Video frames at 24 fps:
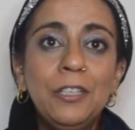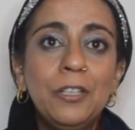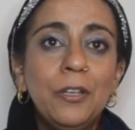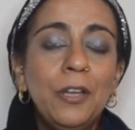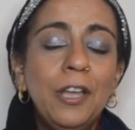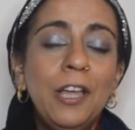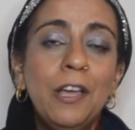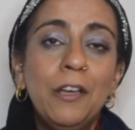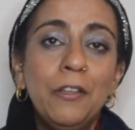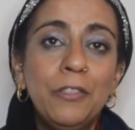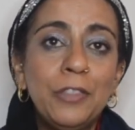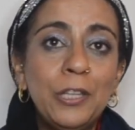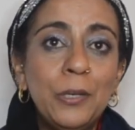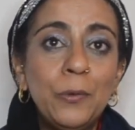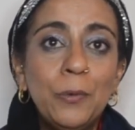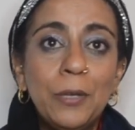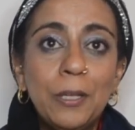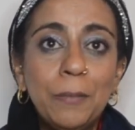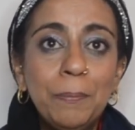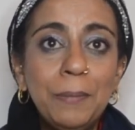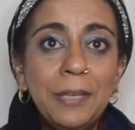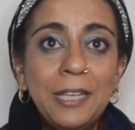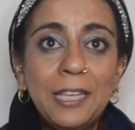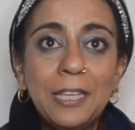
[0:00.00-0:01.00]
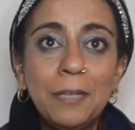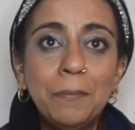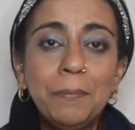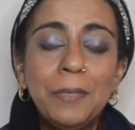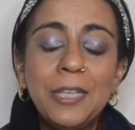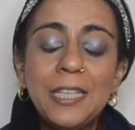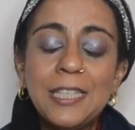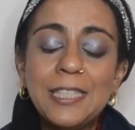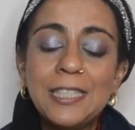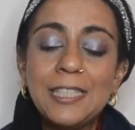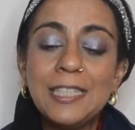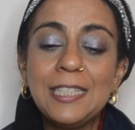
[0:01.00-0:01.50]
health and well-being and
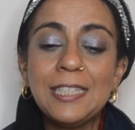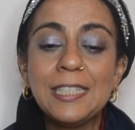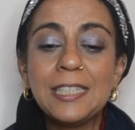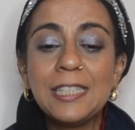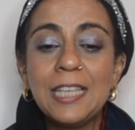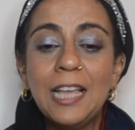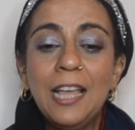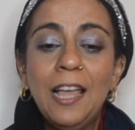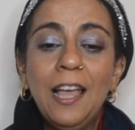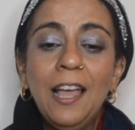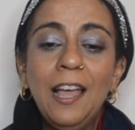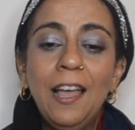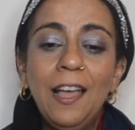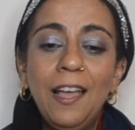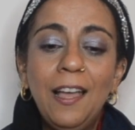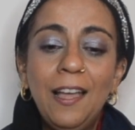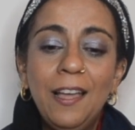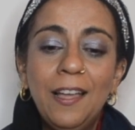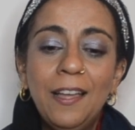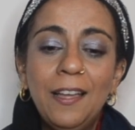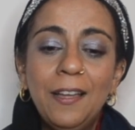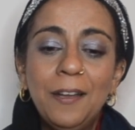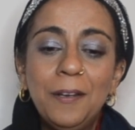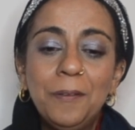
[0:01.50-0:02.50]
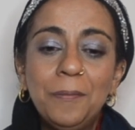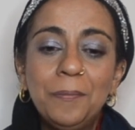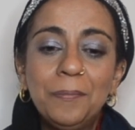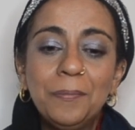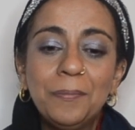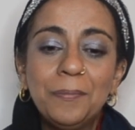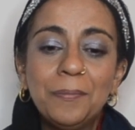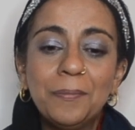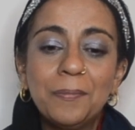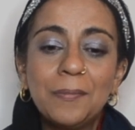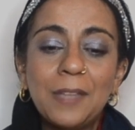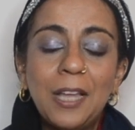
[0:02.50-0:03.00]
piercings.
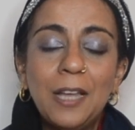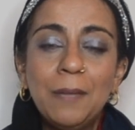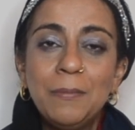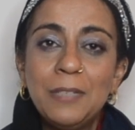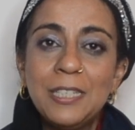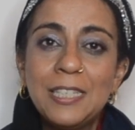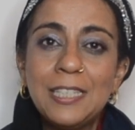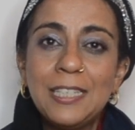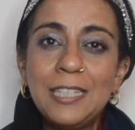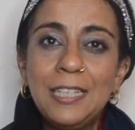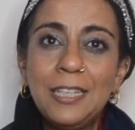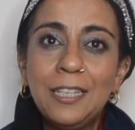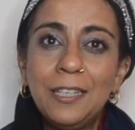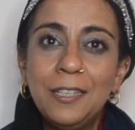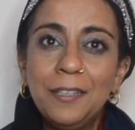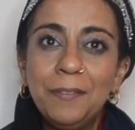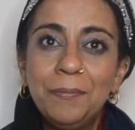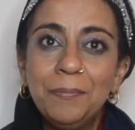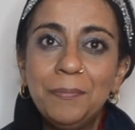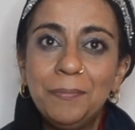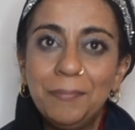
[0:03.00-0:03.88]
I'm Nasila.